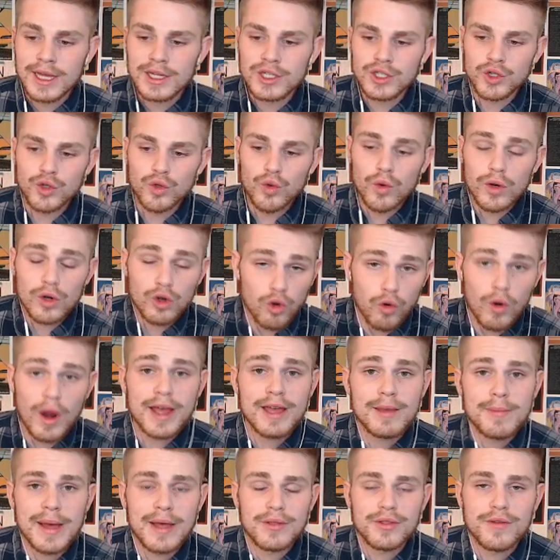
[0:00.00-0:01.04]
to cry
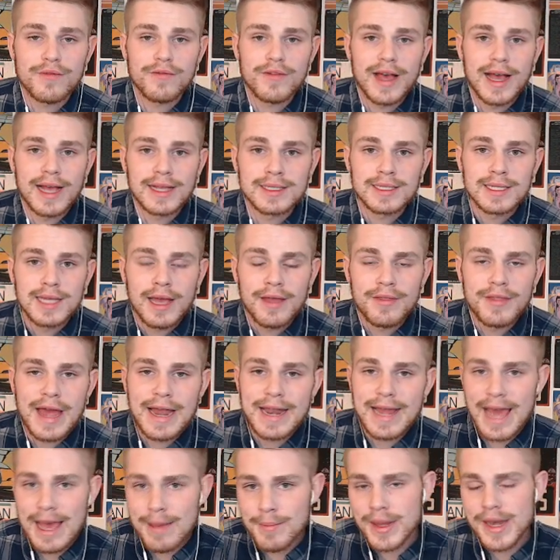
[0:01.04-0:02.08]
about the fact
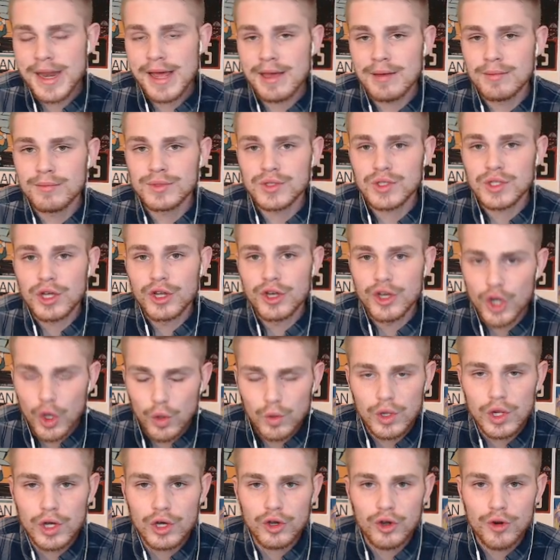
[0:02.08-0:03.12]
that M and M's no
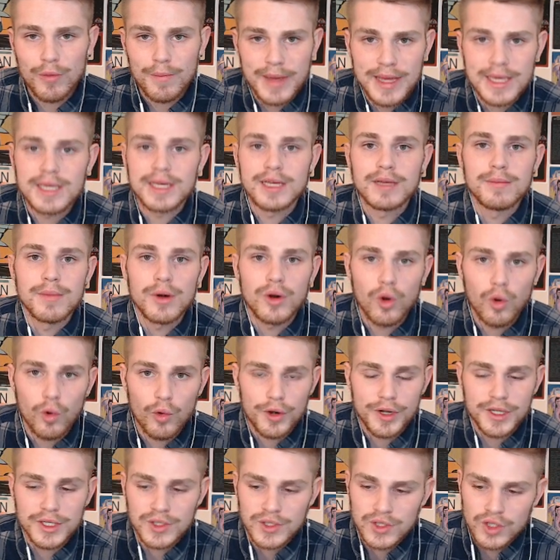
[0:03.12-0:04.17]
longer make him
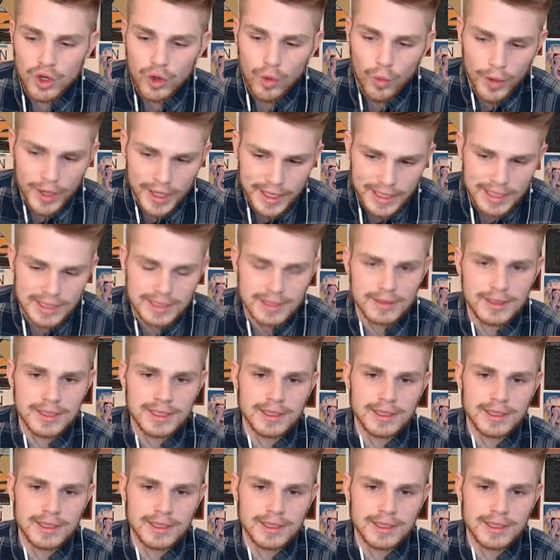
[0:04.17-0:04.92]
horny. So we're going to get to this